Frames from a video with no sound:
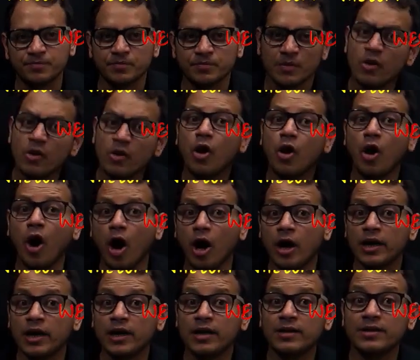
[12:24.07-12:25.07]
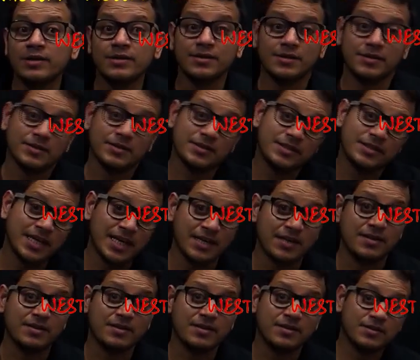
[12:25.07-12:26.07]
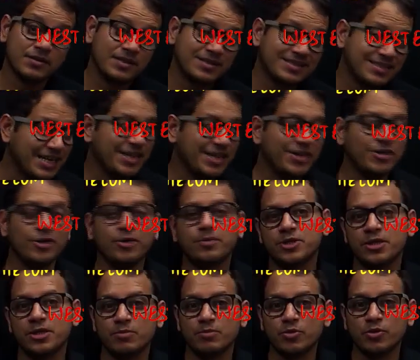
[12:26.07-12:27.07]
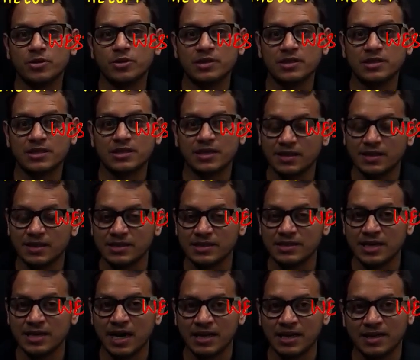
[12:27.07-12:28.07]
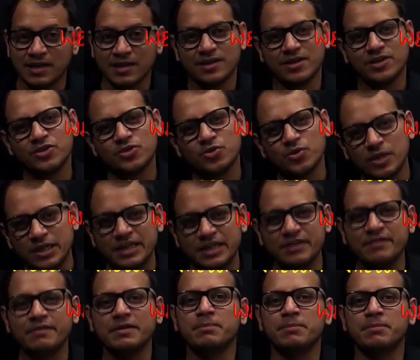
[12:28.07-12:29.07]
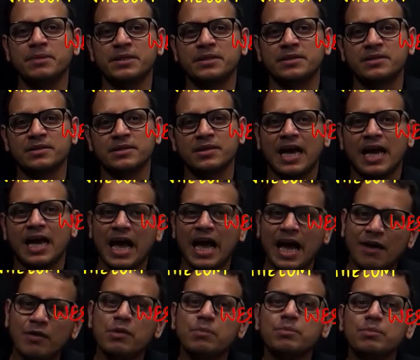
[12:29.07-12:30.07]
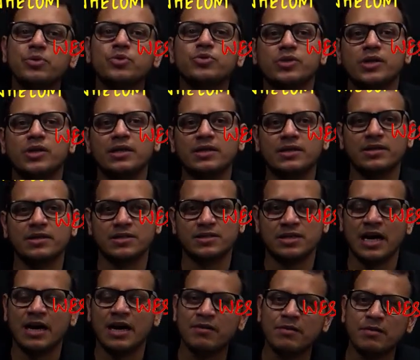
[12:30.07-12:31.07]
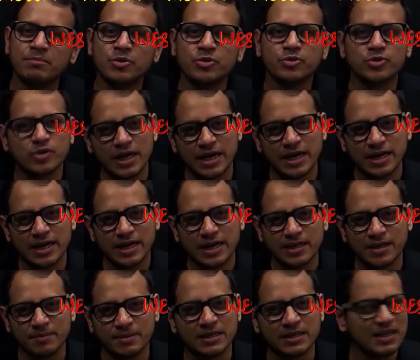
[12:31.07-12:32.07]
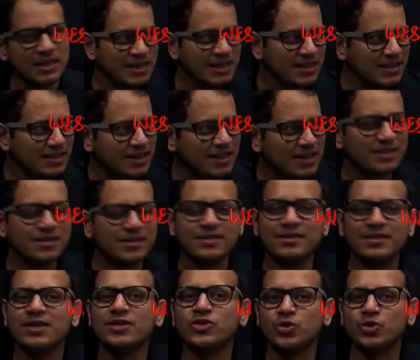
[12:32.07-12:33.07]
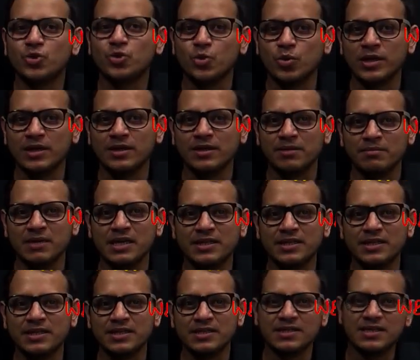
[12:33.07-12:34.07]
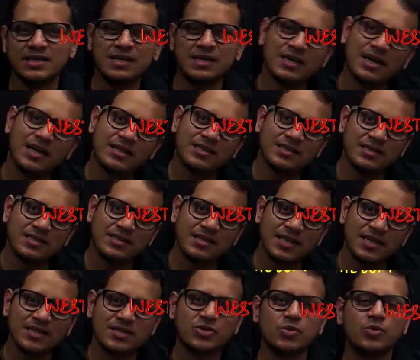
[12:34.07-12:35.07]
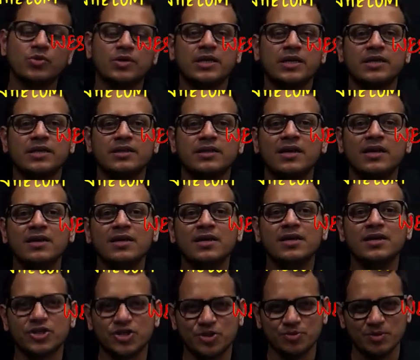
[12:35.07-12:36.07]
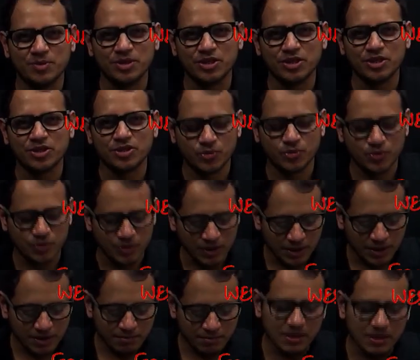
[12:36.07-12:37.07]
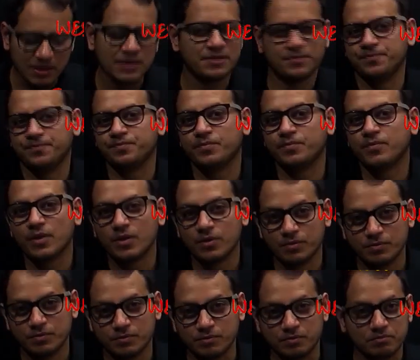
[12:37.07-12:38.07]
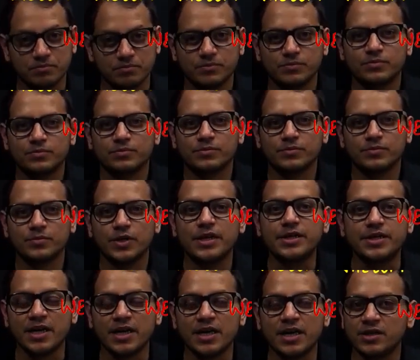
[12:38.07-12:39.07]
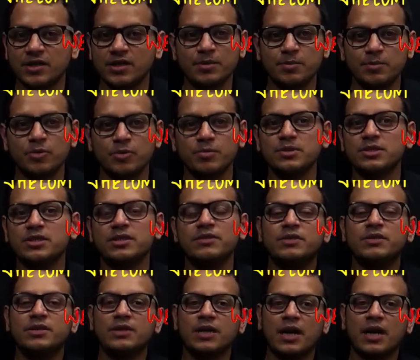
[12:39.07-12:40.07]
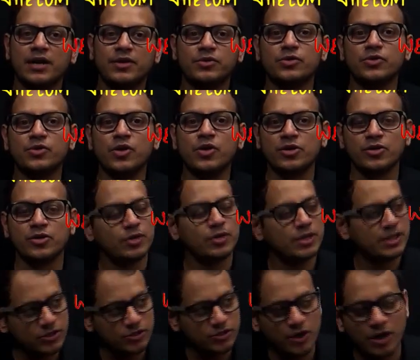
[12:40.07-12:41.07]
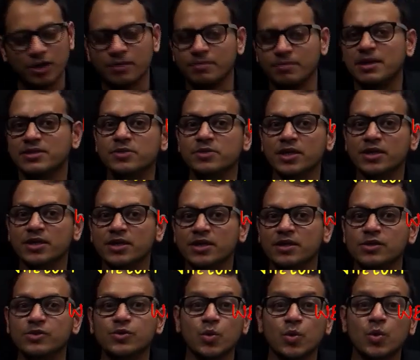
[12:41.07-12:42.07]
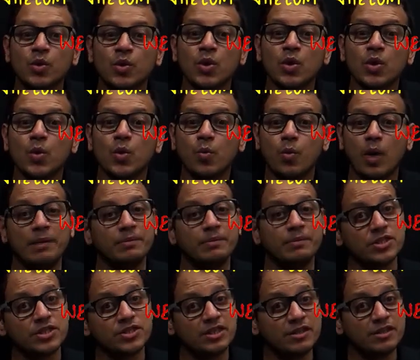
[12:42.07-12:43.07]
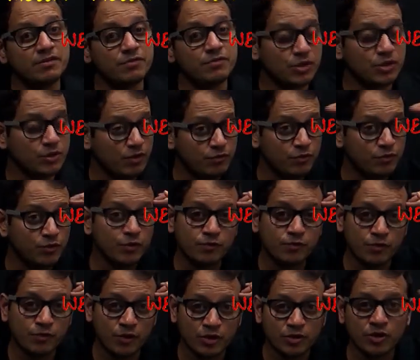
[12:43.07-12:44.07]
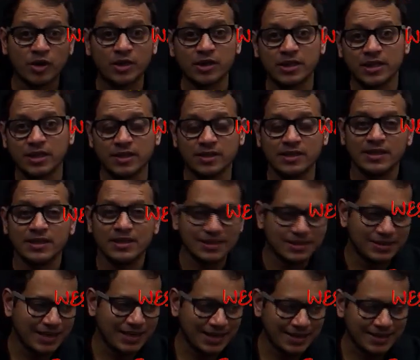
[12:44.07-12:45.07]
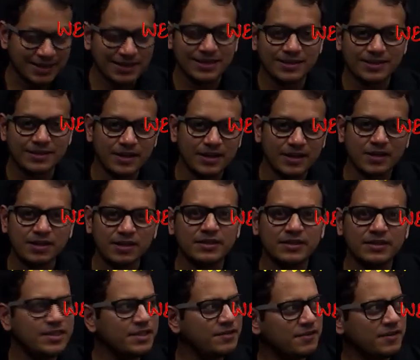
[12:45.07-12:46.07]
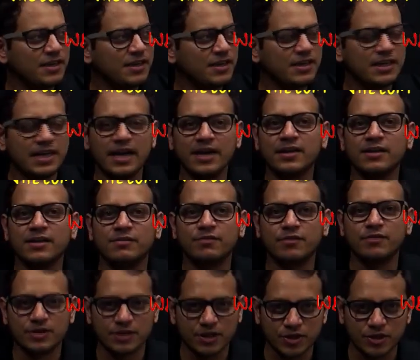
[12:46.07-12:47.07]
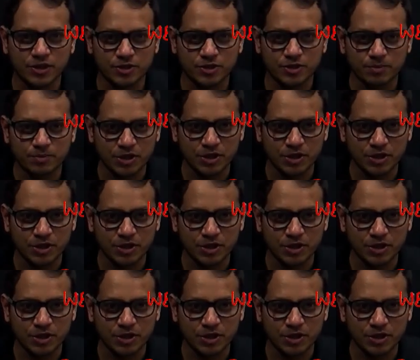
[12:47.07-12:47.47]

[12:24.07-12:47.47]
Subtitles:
Or then the second option both these countries have is to live in peace, have a mutual trust, have a mutual agreement, rather than stoking the militancy, rather than stoking the Kashmir issue. But international diplomacy, I do not know, it is not my subject also, why I am just giving you a food for thought here, that the different angle for the Kashmir issue.